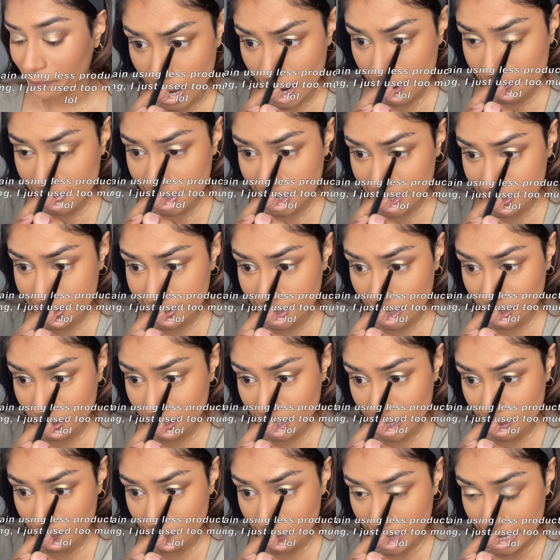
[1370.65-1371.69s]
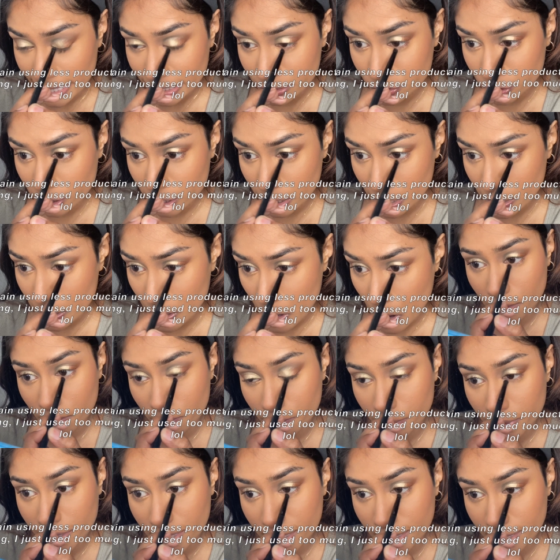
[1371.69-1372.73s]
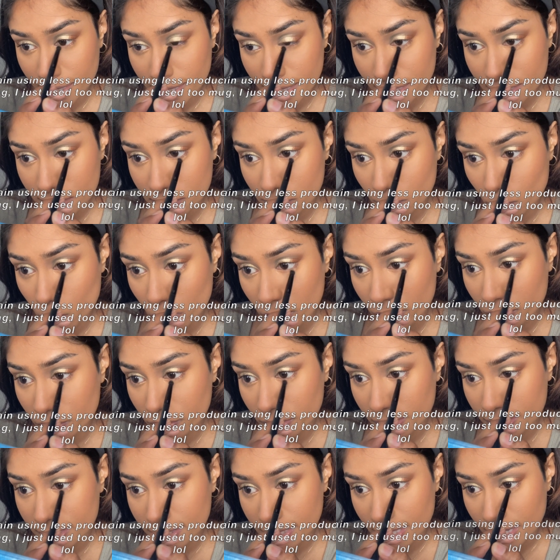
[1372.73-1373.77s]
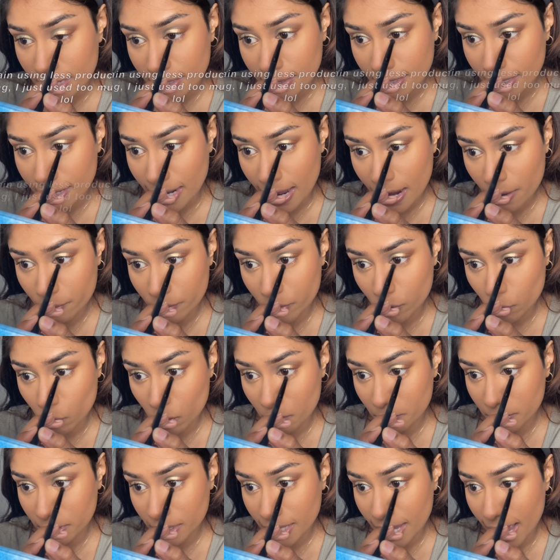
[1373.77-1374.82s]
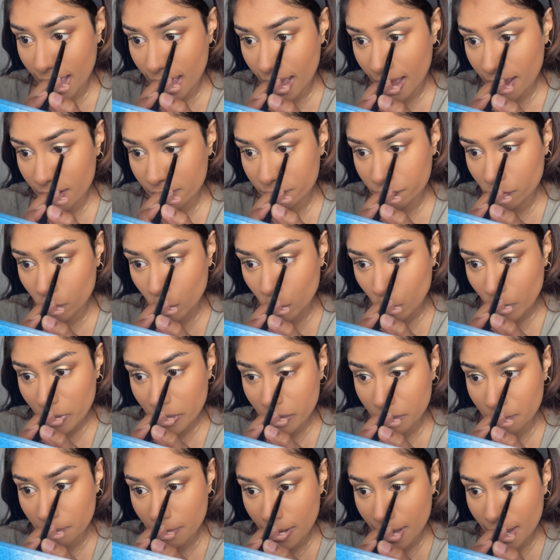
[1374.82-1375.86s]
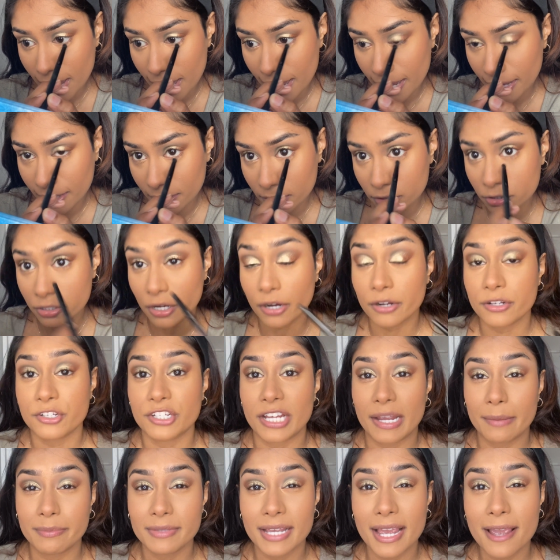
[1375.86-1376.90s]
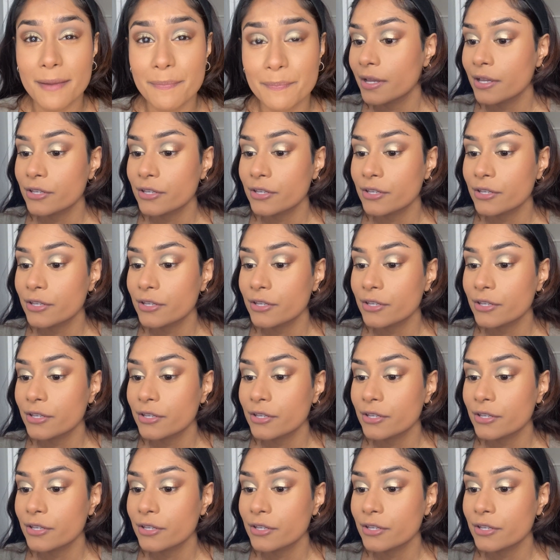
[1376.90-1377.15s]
I mean, it's nothing major, but it is more creasing than I would normally have with my Tarte Shape Tape.